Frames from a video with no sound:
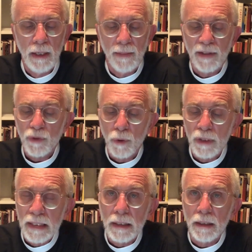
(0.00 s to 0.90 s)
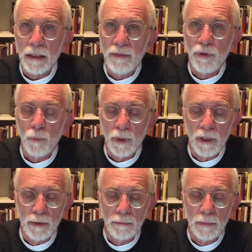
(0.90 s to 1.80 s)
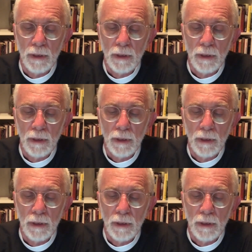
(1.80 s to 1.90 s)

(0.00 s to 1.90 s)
this ordeal, if you will.